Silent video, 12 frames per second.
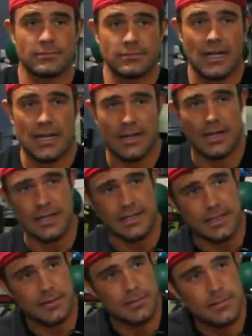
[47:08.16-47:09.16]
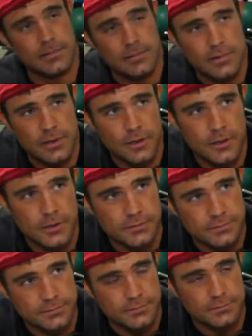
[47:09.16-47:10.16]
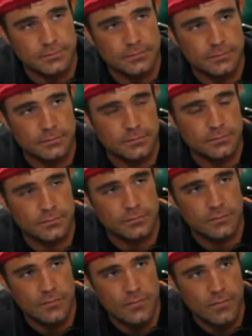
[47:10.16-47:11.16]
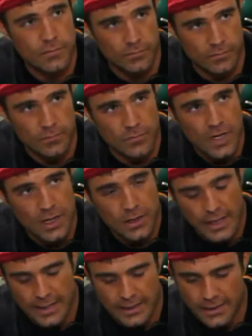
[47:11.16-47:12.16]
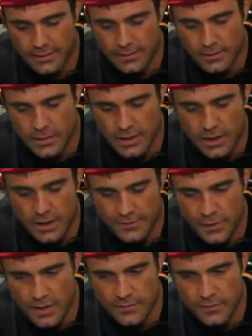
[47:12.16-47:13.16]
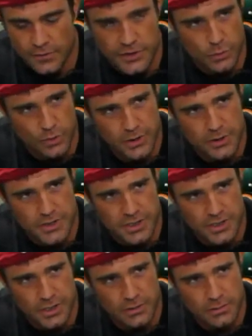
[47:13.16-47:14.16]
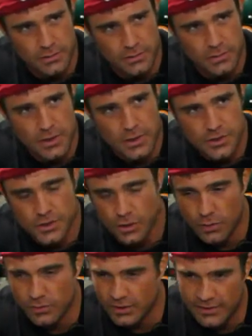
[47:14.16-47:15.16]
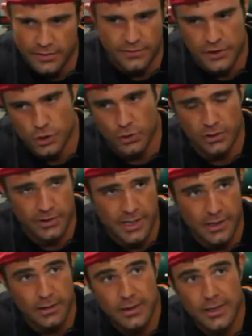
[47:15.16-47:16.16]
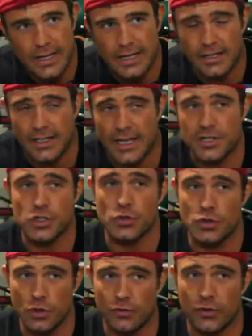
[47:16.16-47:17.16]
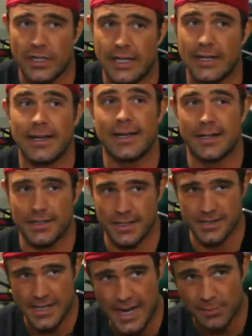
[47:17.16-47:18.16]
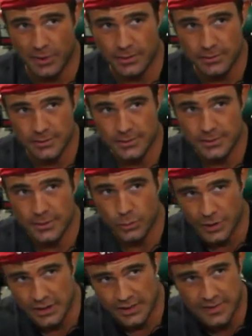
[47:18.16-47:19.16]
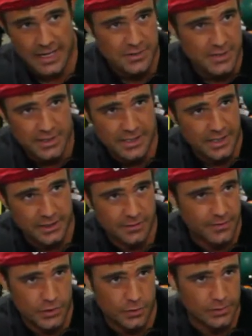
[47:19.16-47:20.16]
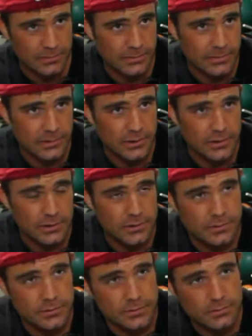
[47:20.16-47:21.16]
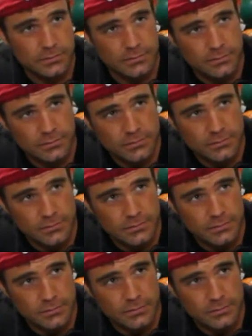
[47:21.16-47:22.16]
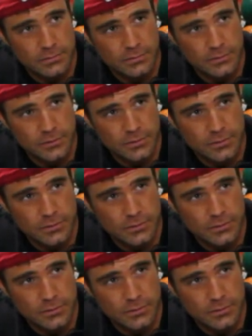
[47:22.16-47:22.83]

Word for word: I like that. Fish, like, so about 3 pills a day, basically. Mm-hmm. And if you have a fridge at work, you said you did? Yeah. So leave your fish oil there in case you do forget, and it does happen, where you leave the house without taking your fish oil. Let me ask you, it doesn't have to be refrigerated, right?